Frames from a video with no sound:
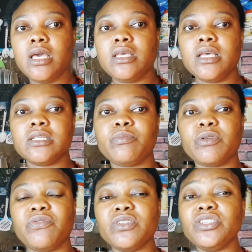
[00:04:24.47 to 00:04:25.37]
Yes,
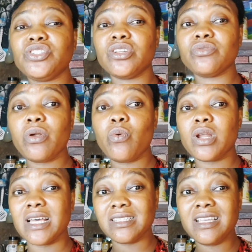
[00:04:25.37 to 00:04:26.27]
but for this short grey
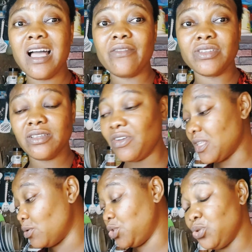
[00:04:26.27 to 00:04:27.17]
one, I still have it. In fact,
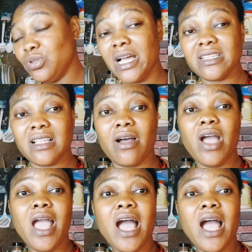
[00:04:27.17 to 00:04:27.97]
I'll show you guys now.